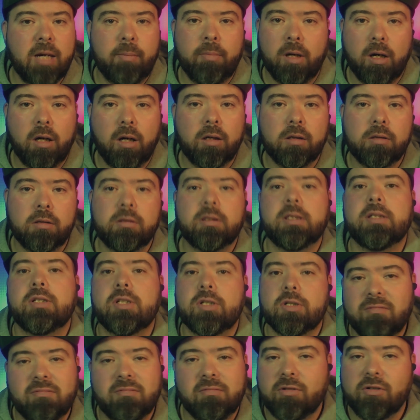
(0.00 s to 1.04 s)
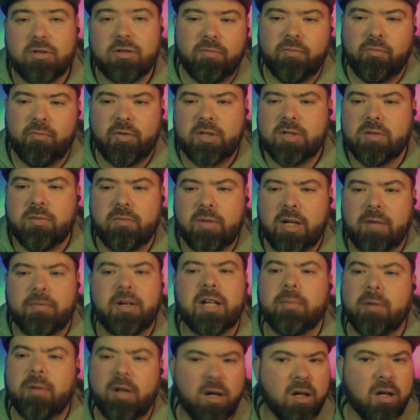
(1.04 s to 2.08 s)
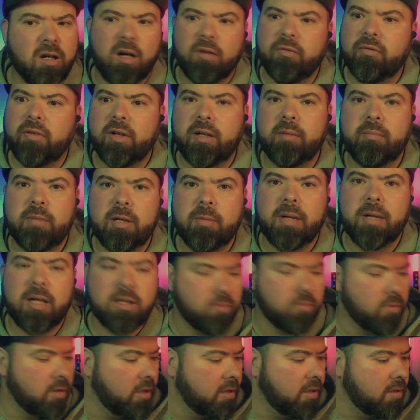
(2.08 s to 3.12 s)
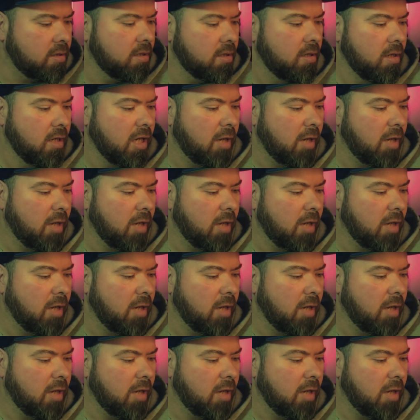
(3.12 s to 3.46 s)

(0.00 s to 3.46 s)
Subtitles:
not. It's just something. I've had a lot of coffee. Maybe that's what it is. I